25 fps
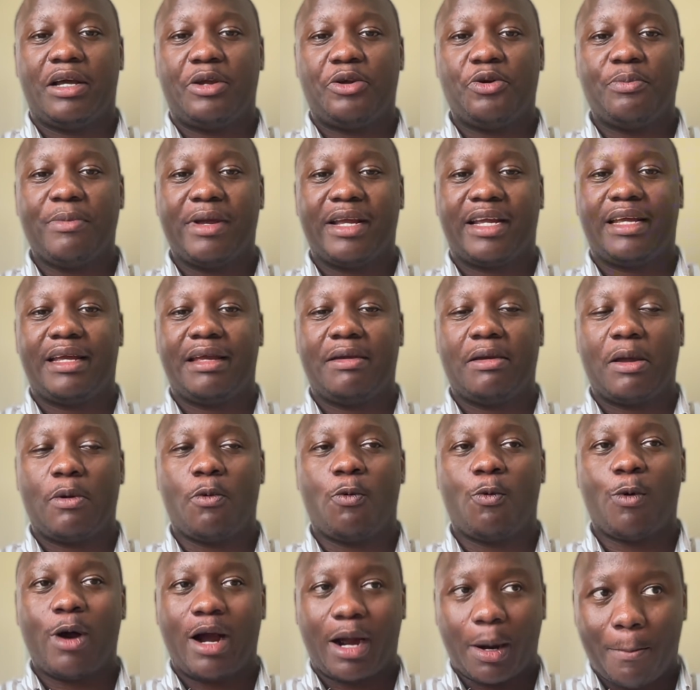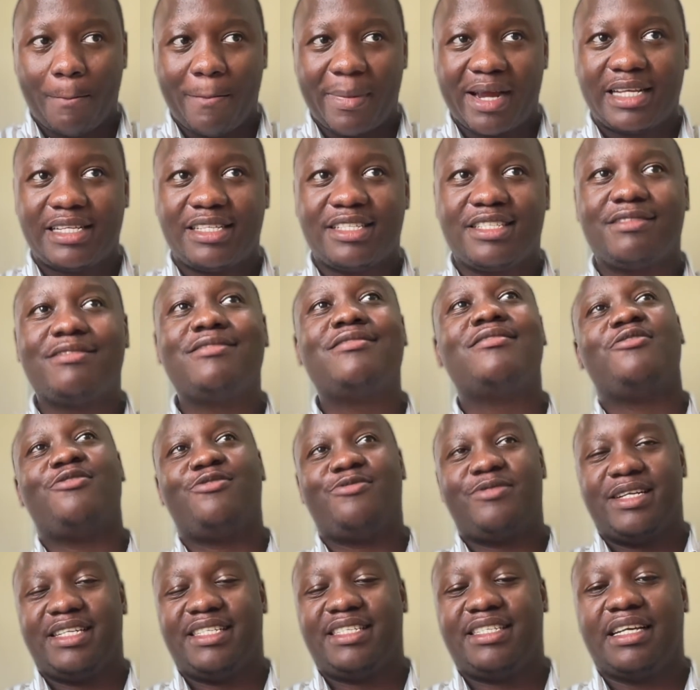you make a workmate
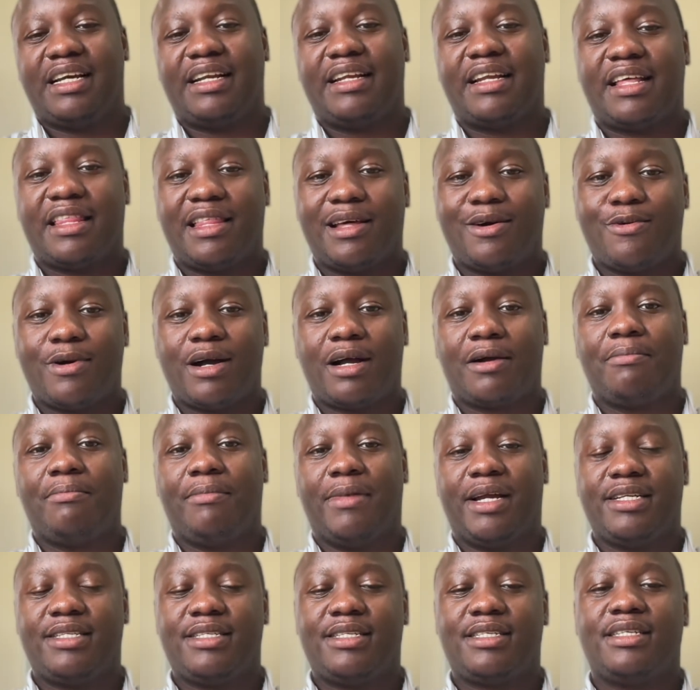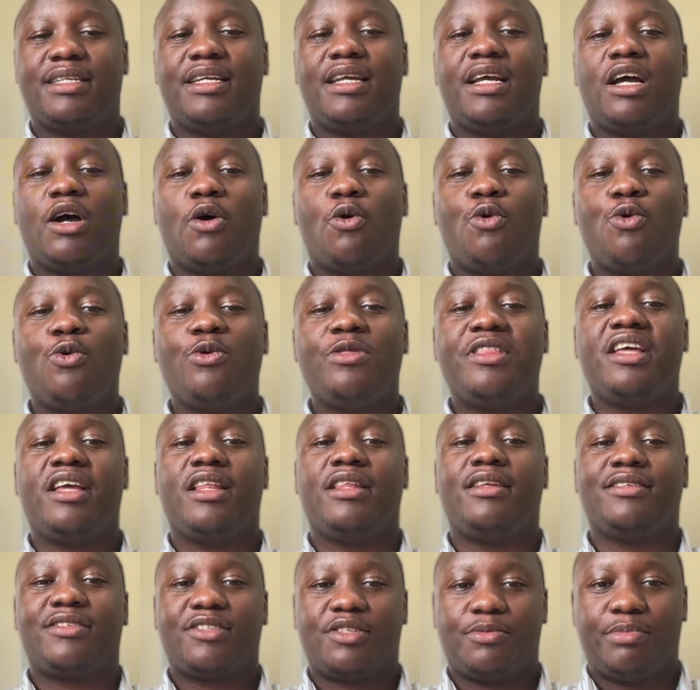rate another workmate who
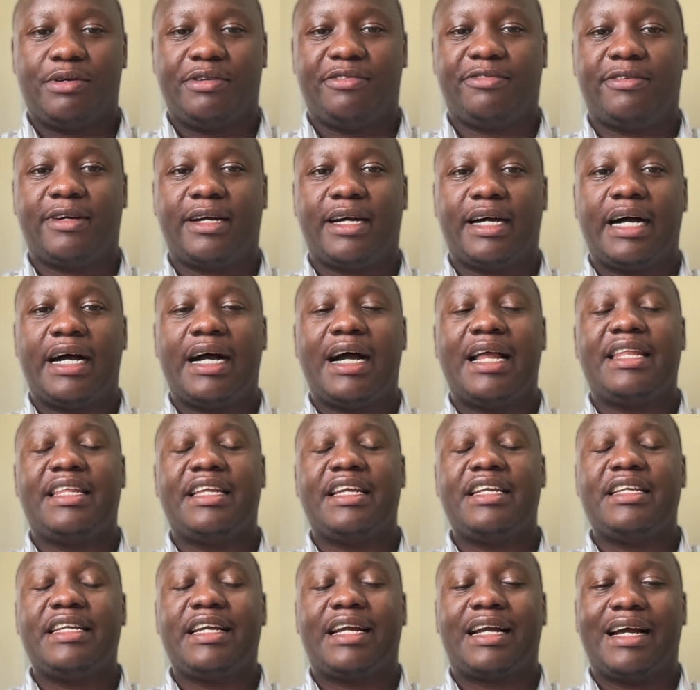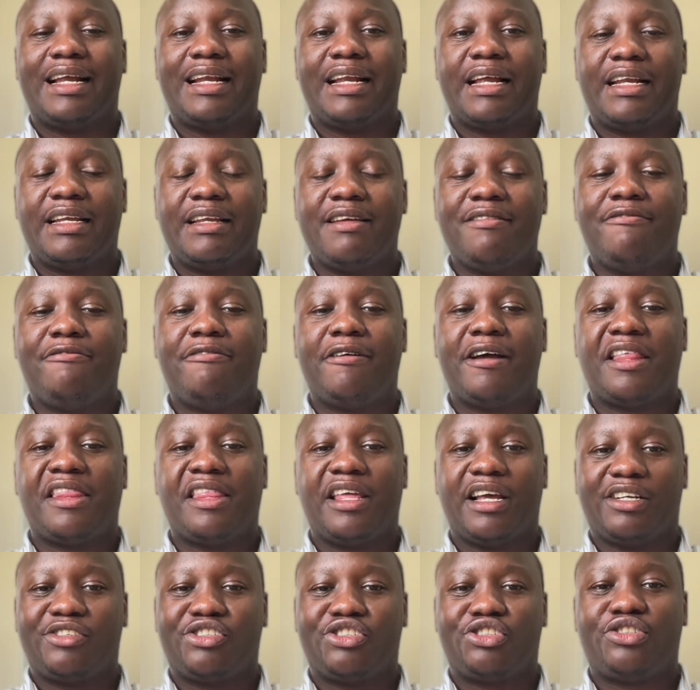they least prefer, and then they can identify
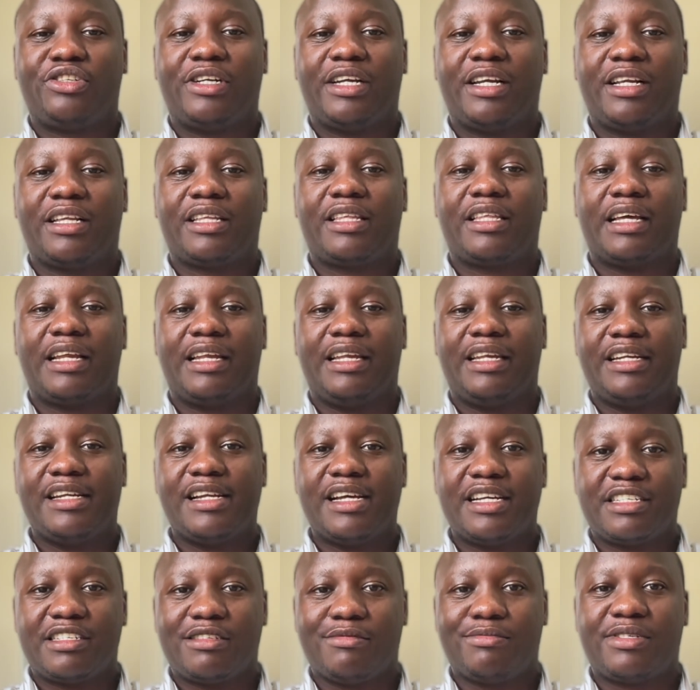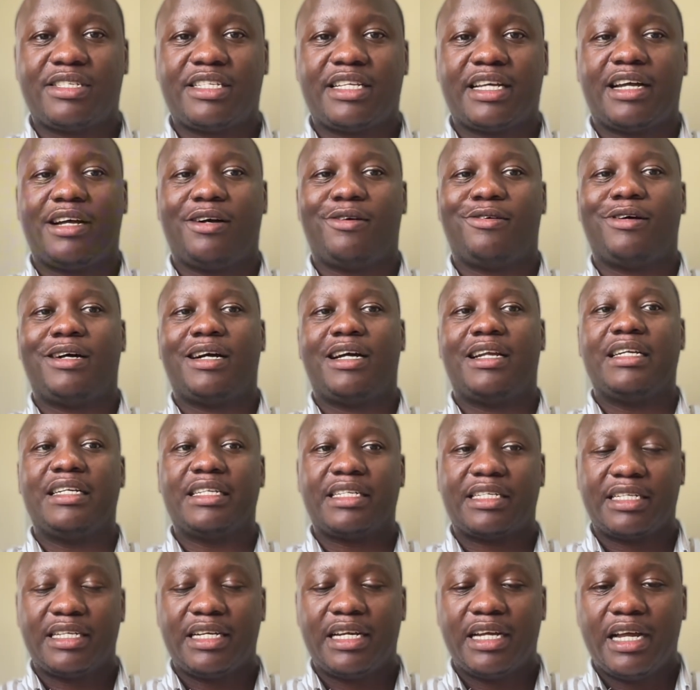their strength and leadership style
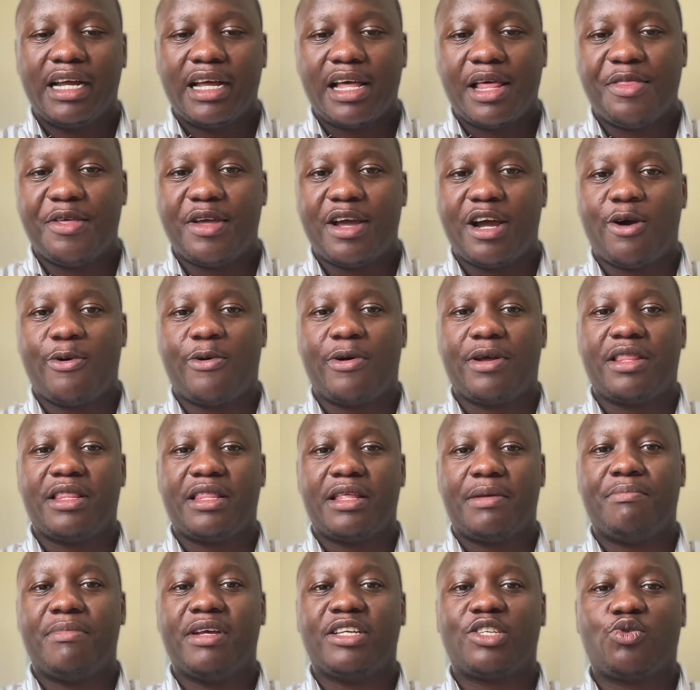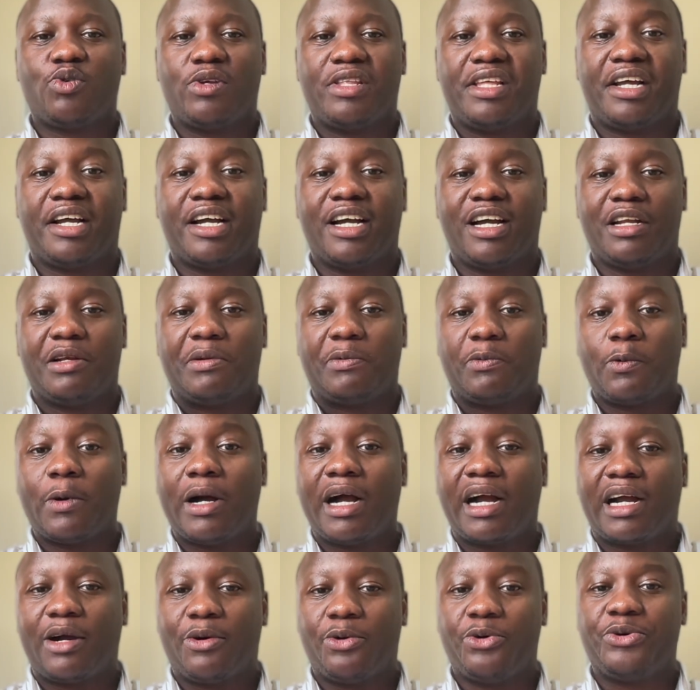and the best way they can
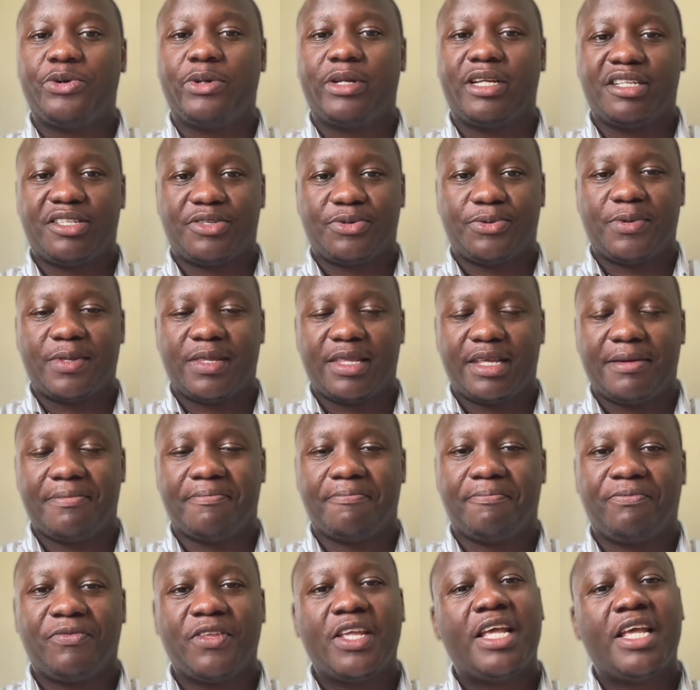work or relate with them.